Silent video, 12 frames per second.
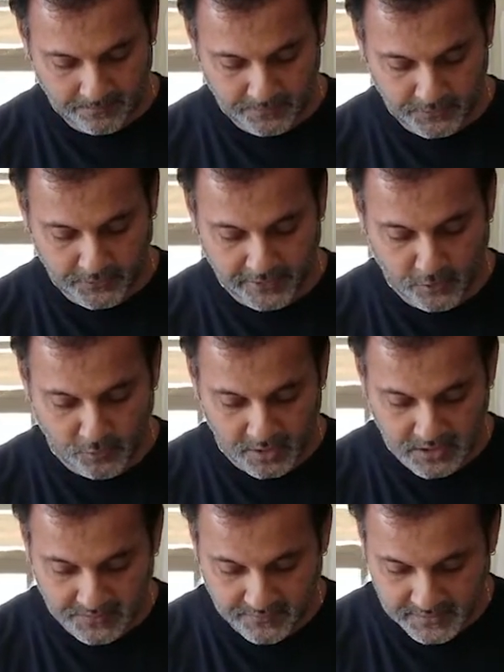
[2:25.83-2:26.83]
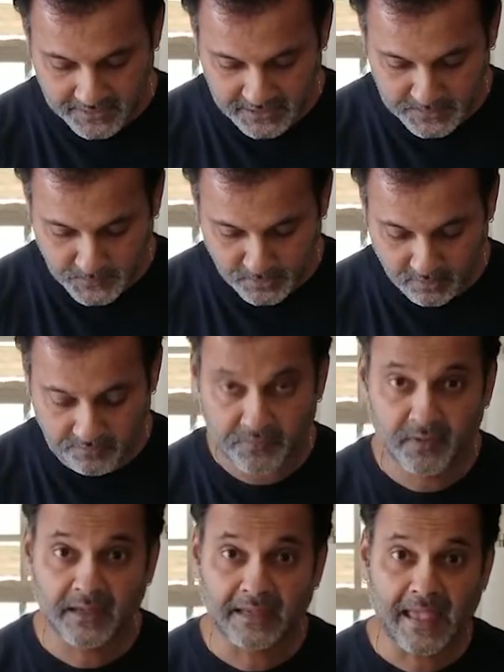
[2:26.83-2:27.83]
3/4 of a teaspoon of
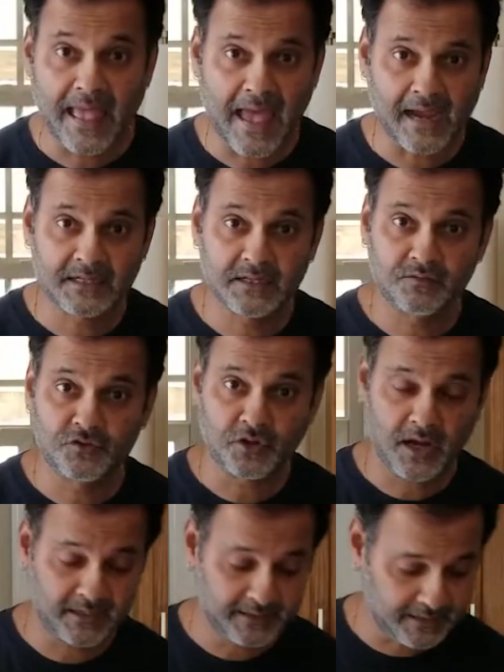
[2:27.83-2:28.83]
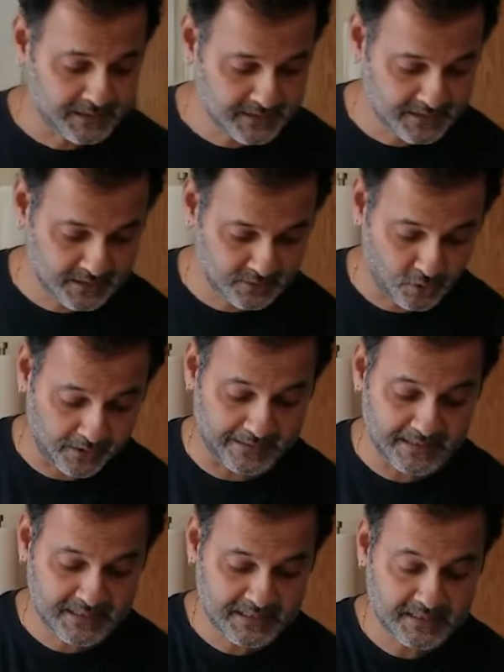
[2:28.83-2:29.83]
active dry yeast or
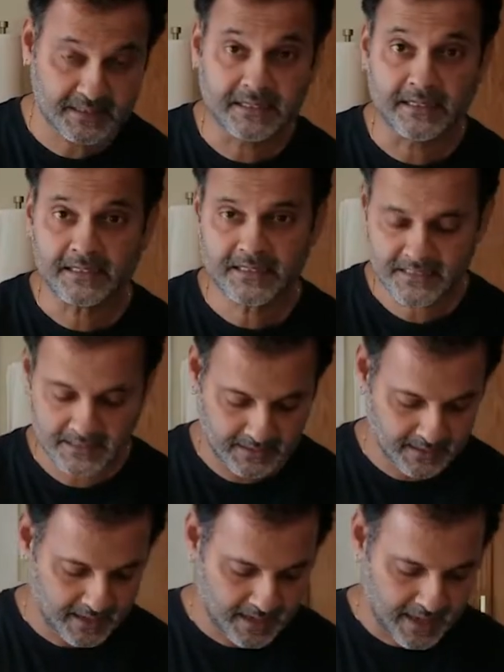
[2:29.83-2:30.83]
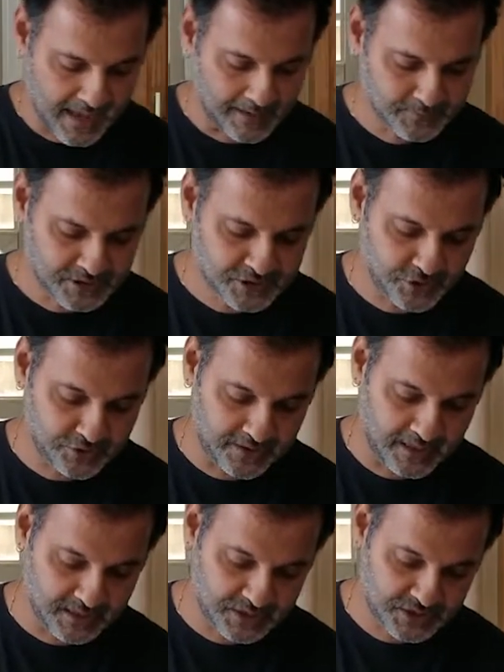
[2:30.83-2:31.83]
instant yeast. I'm just going to
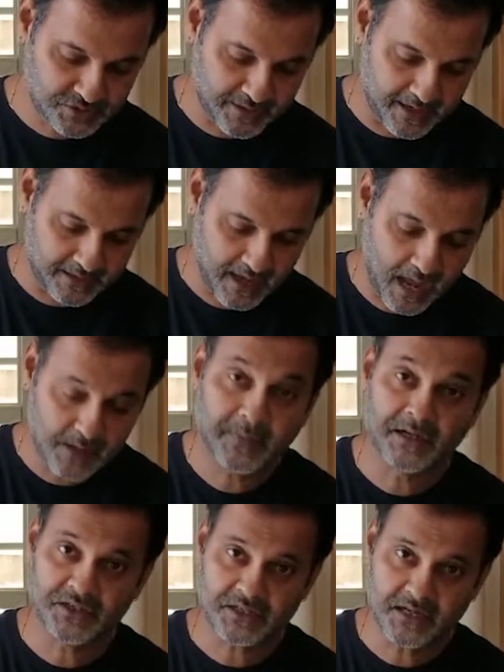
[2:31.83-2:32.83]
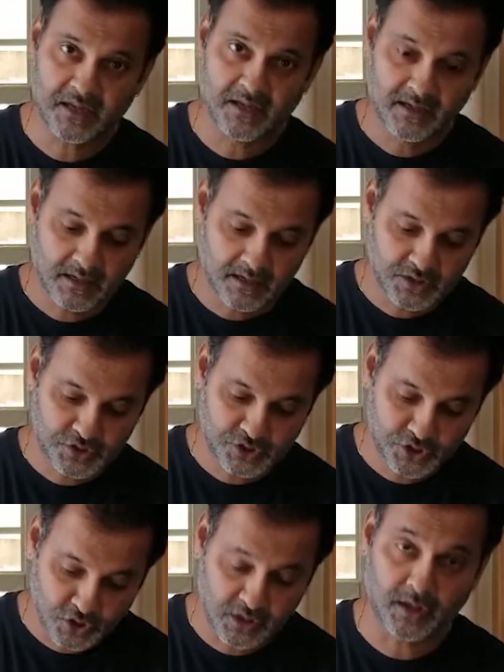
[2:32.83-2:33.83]
illustrate how much
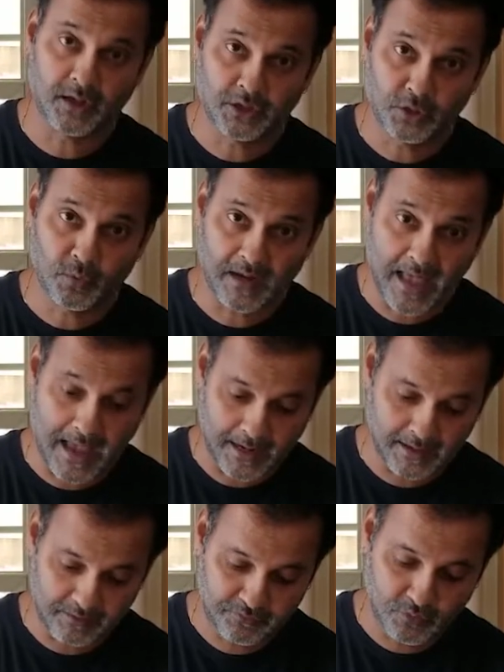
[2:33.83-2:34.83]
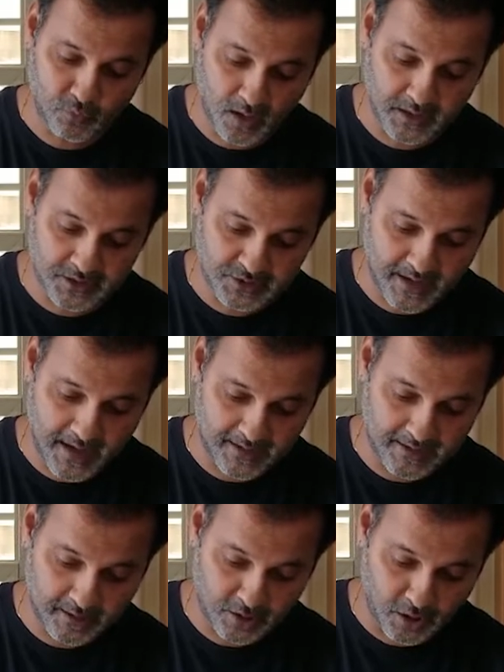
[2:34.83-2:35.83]
sugar you would add if you wanted to add
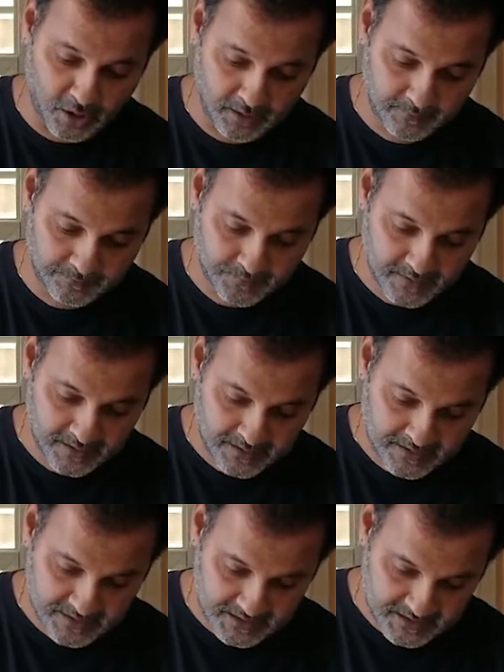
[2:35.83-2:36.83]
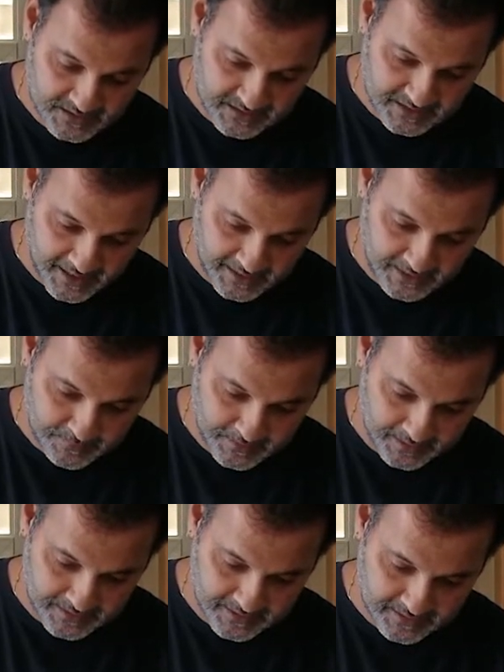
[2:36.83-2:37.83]
it at all. Just a tiny
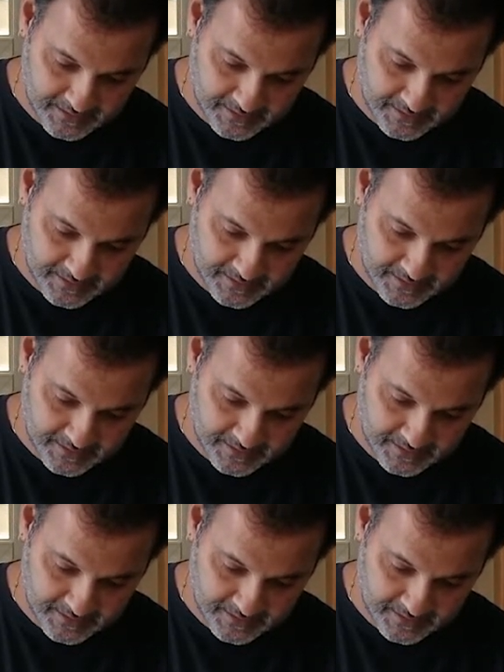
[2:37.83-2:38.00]
bit.